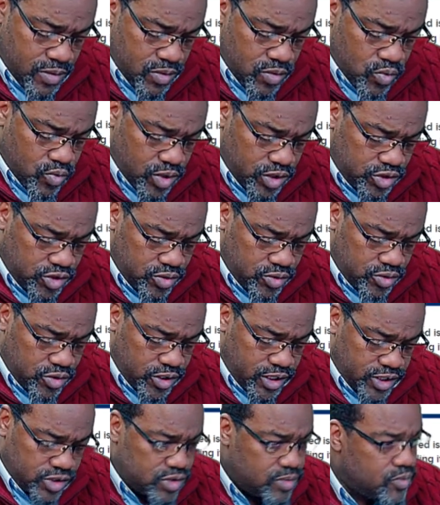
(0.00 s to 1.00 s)
What two
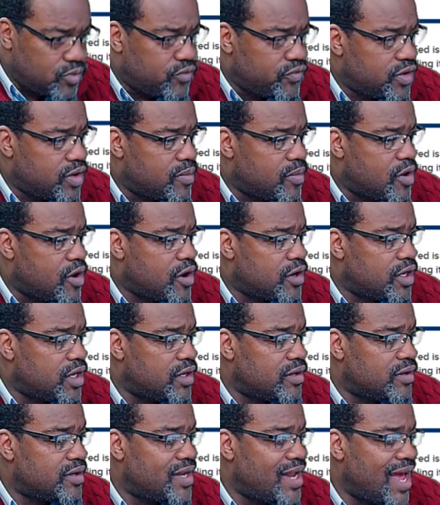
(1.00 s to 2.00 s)
things are moving the
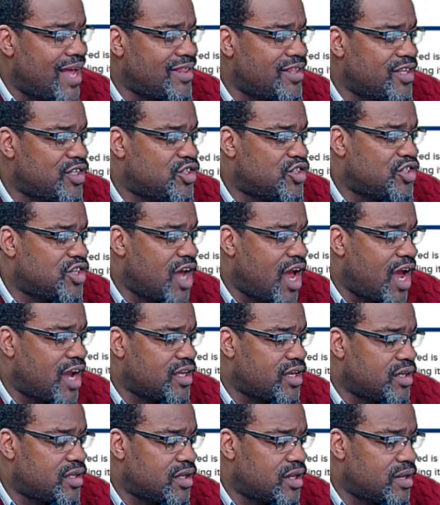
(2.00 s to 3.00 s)
market? Not the
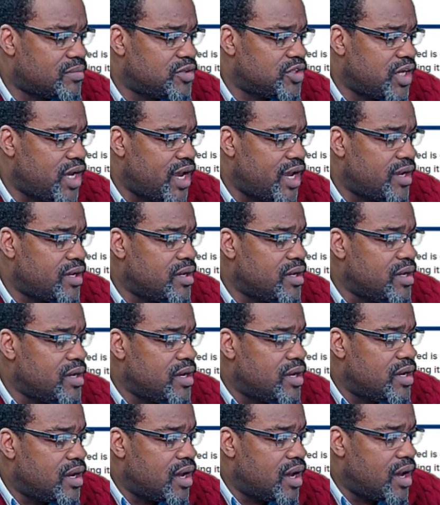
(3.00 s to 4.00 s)
Jockey Club, Jay.
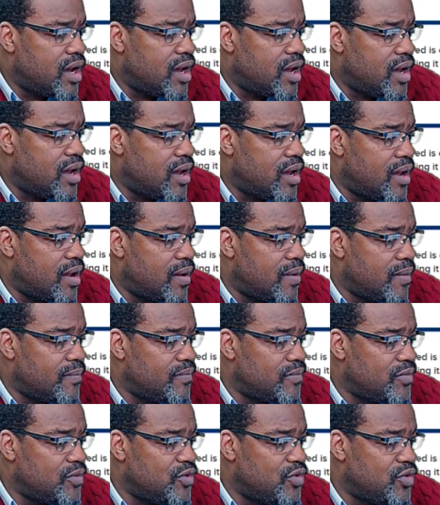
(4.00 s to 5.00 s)

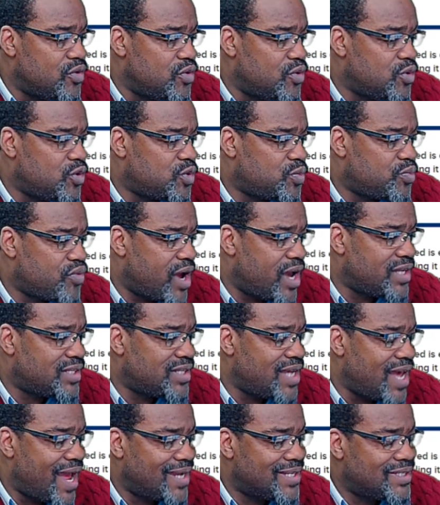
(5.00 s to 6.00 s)
News,
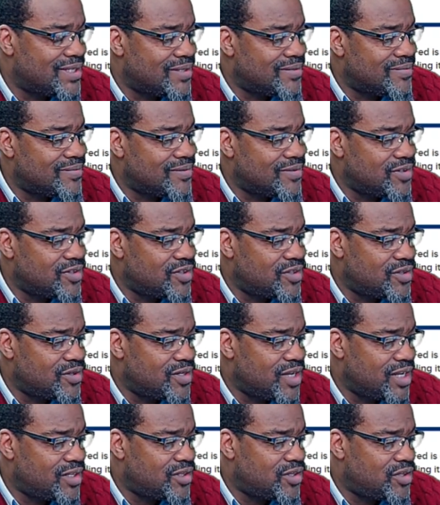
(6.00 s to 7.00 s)
price action, still
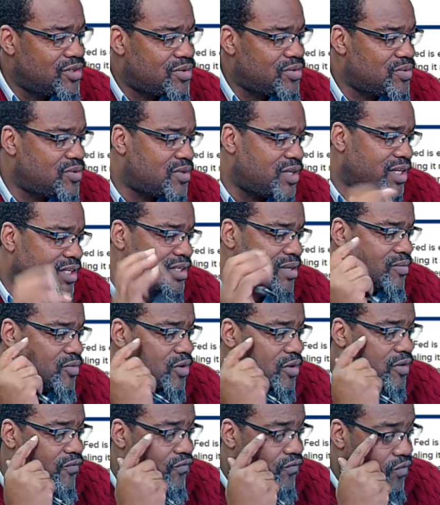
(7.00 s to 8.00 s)
not the two things I'm
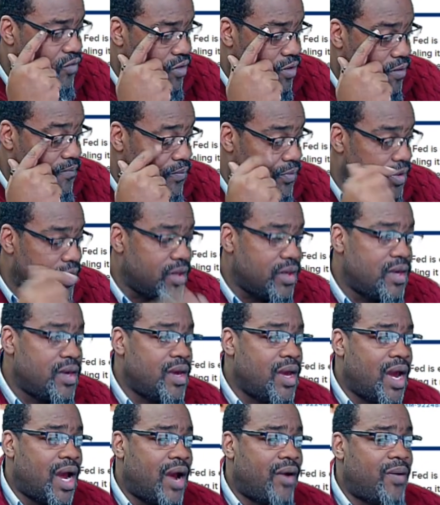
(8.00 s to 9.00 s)
looking for.
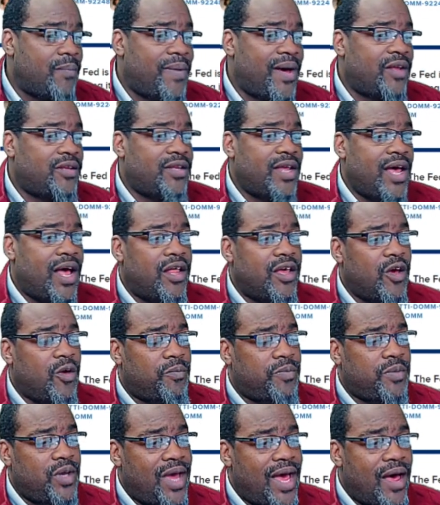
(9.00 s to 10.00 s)
How about I'll
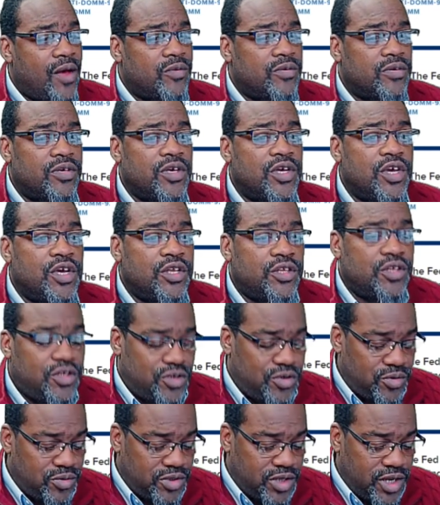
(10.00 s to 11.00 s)
help you out. The
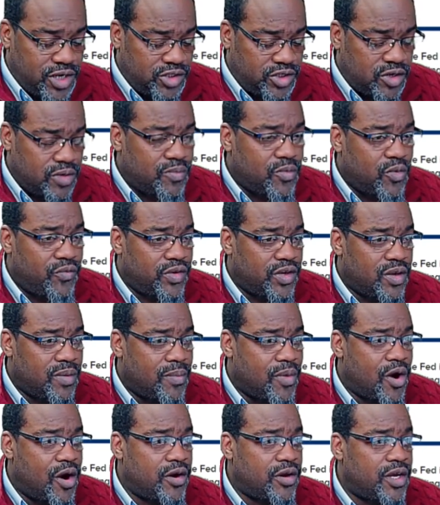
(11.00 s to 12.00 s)
two things that are moving the
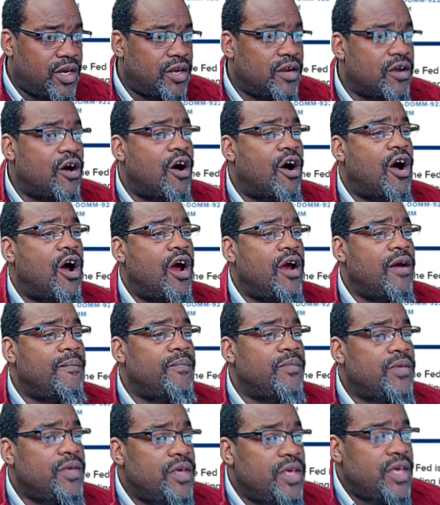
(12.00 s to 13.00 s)
market are
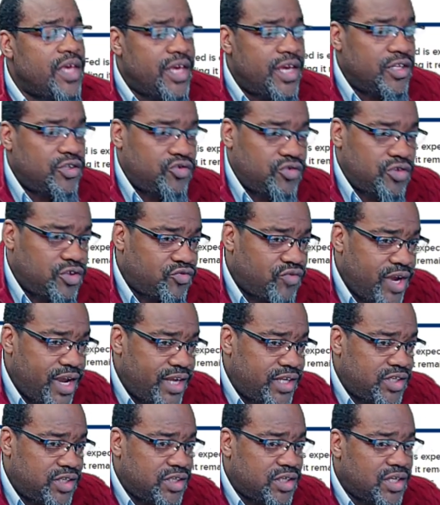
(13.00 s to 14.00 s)
interest
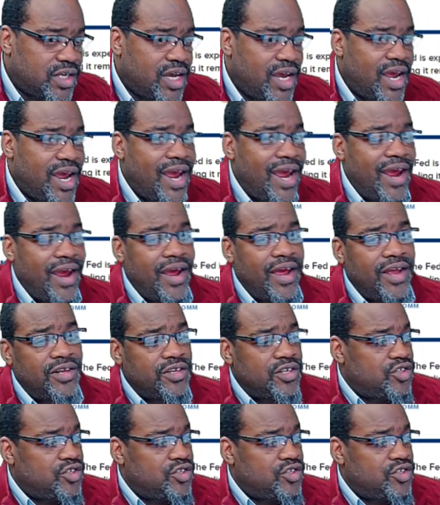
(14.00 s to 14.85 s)
rates and the